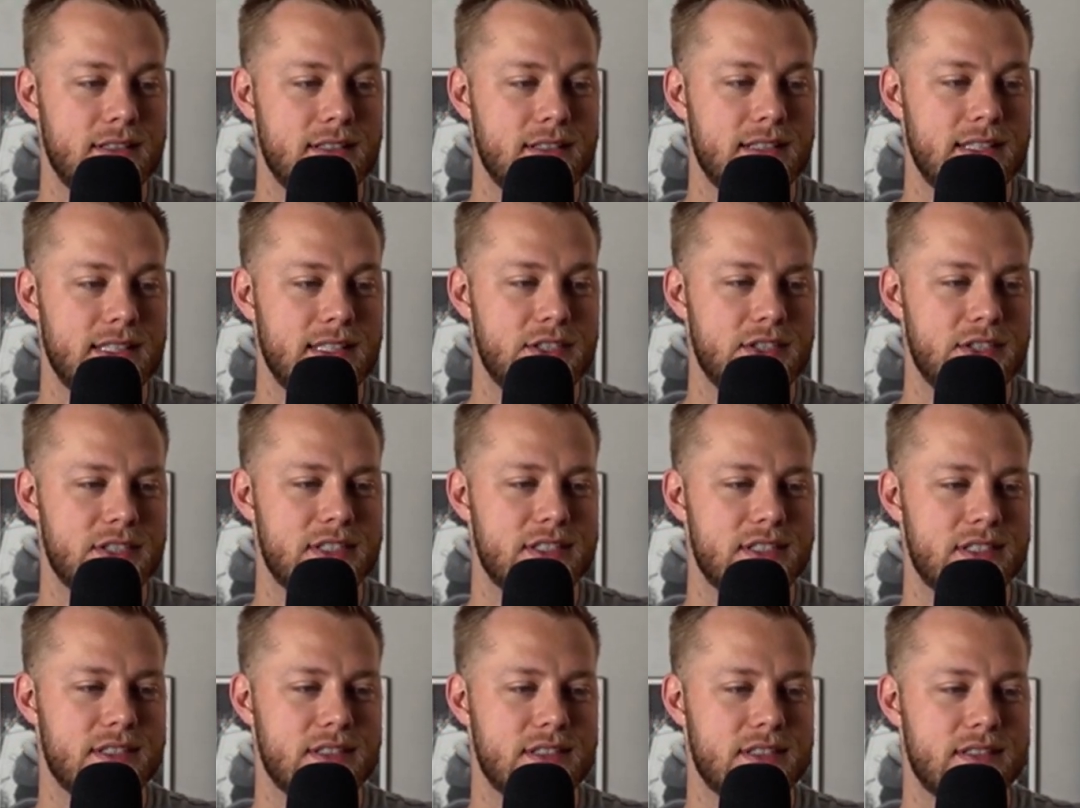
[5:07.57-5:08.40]
And
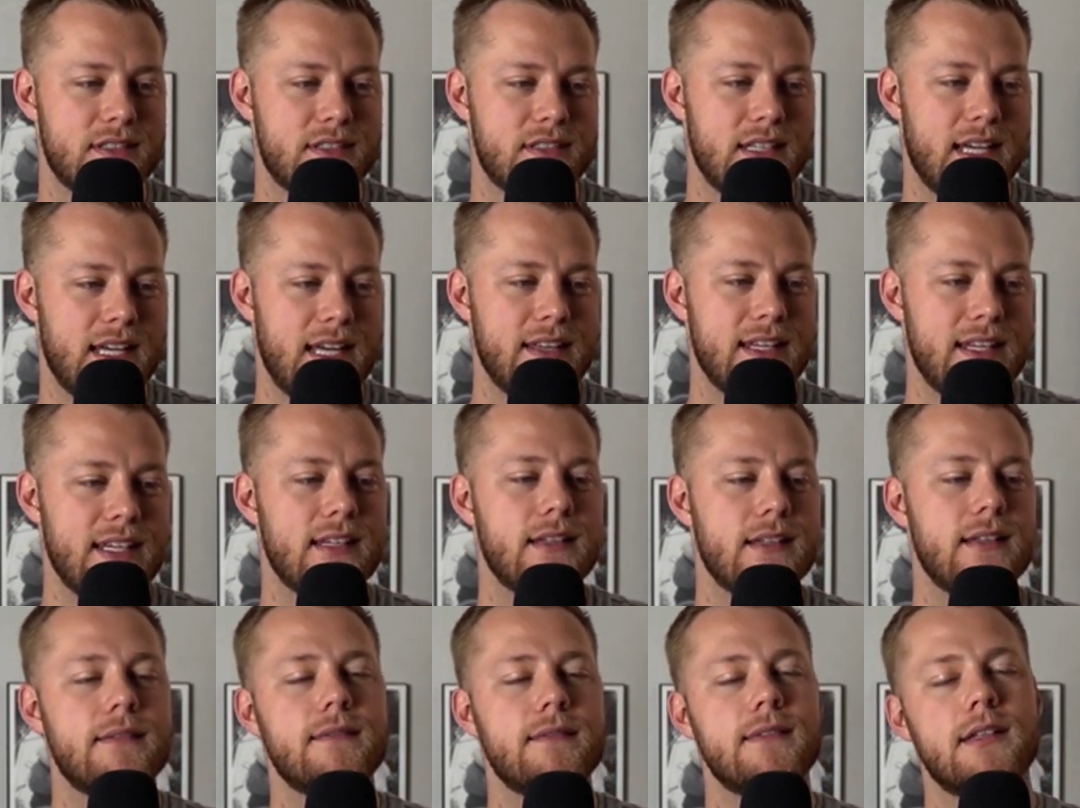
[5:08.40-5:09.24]
just, I think
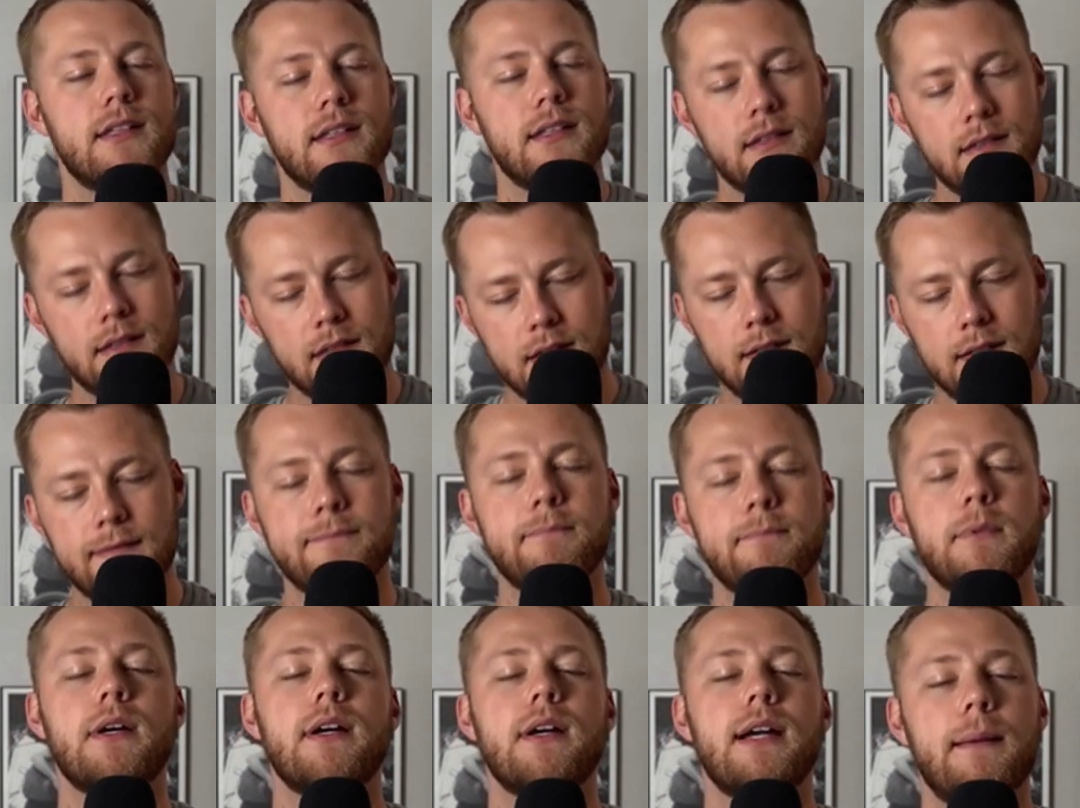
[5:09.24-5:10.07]
the
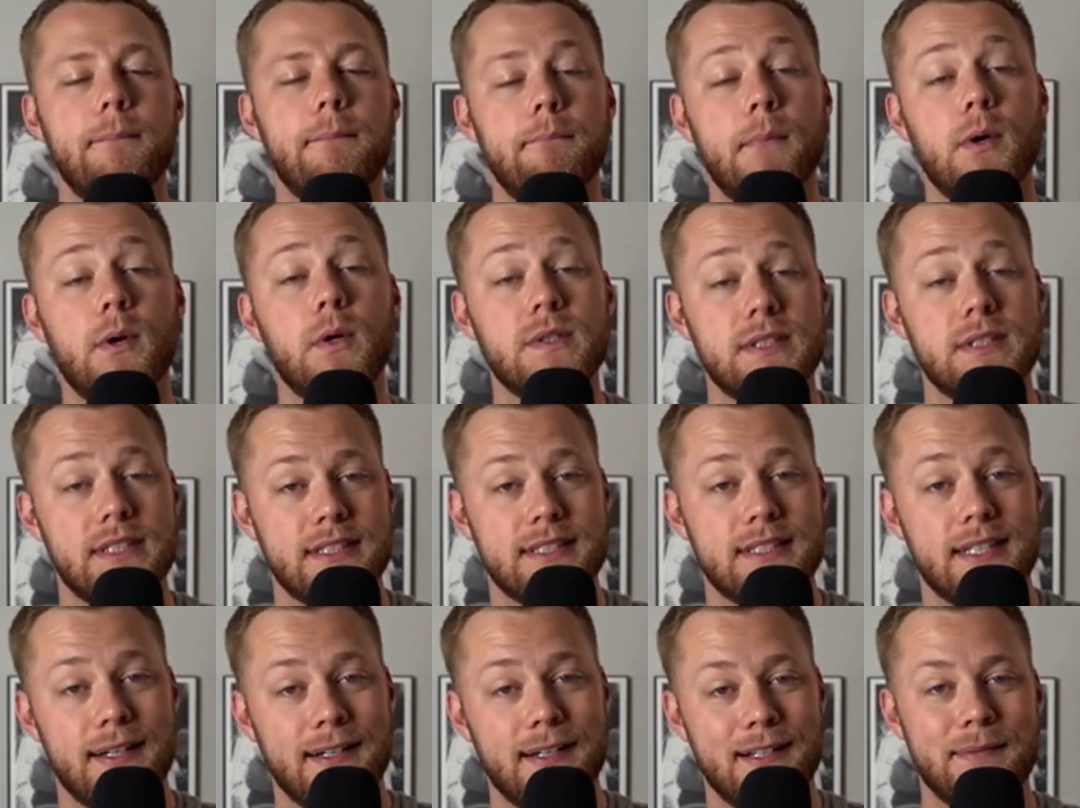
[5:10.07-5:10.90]
part I'm most
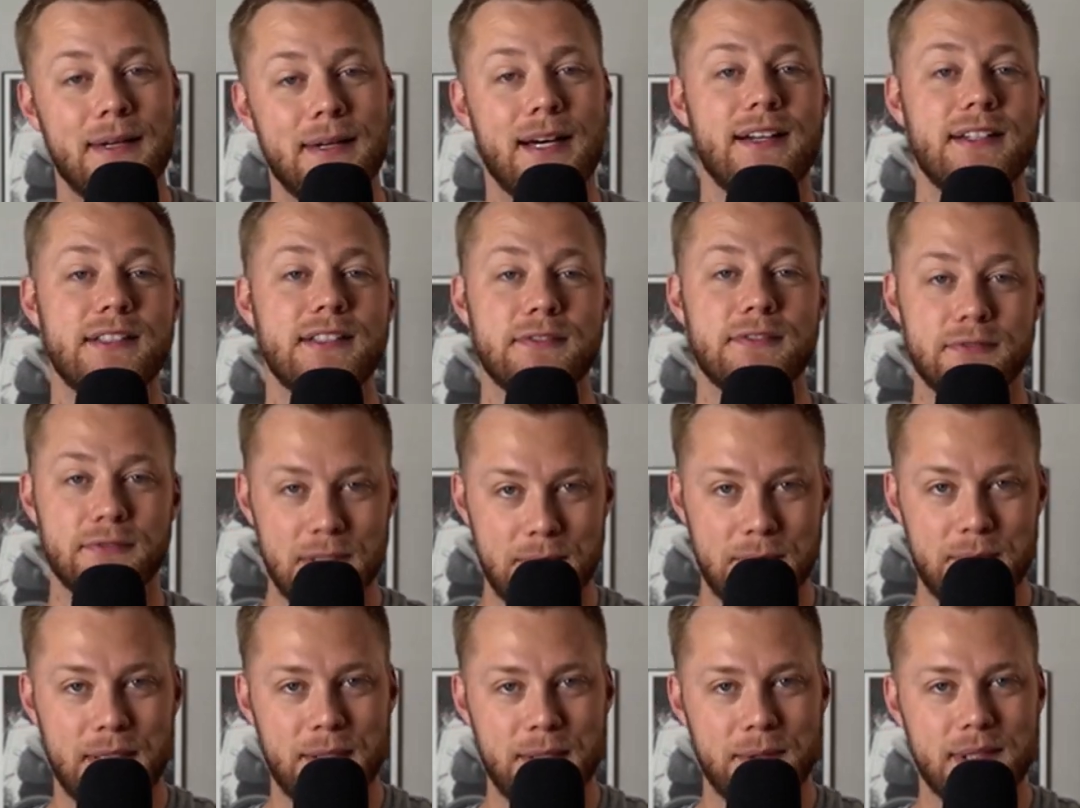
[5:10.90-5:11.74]
excited about is
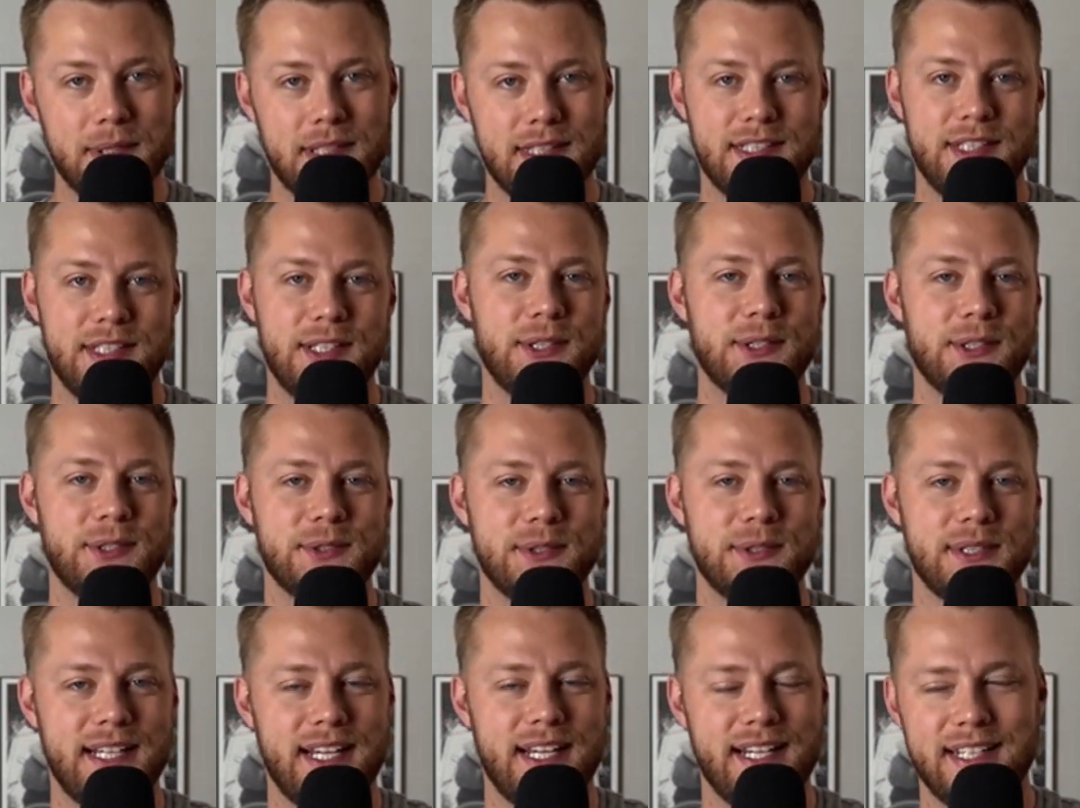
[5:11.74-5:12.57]
flipping one,
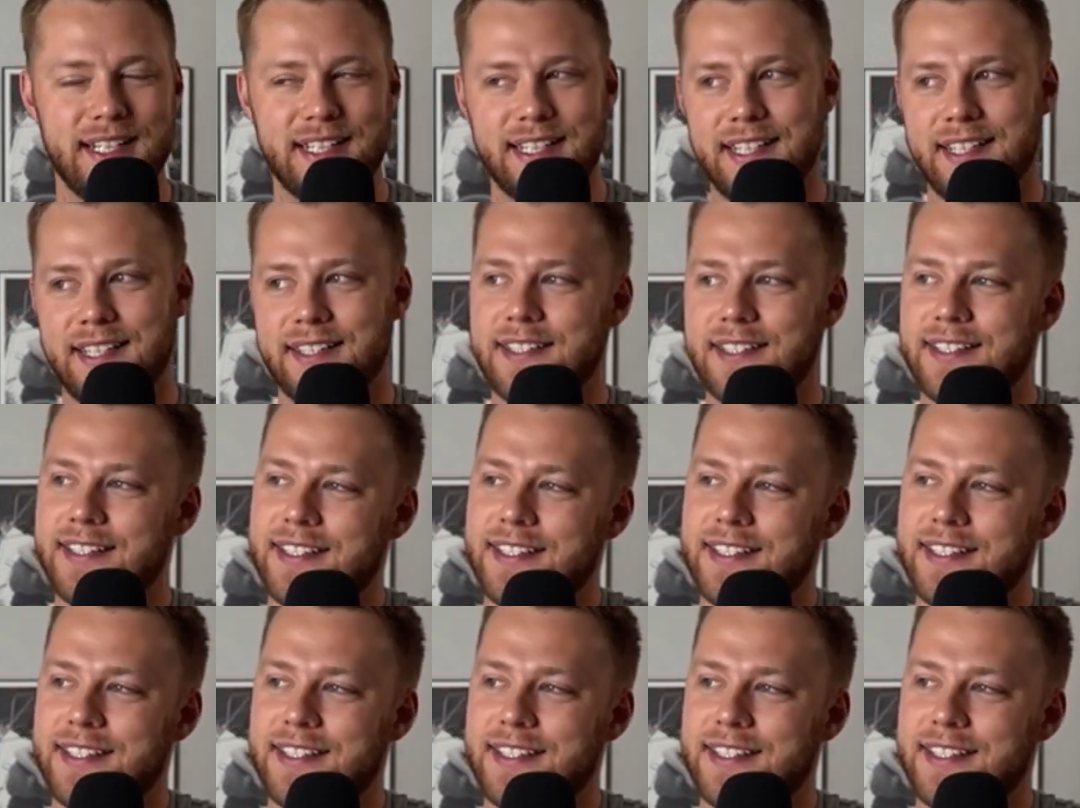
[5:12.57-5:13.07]
creating it.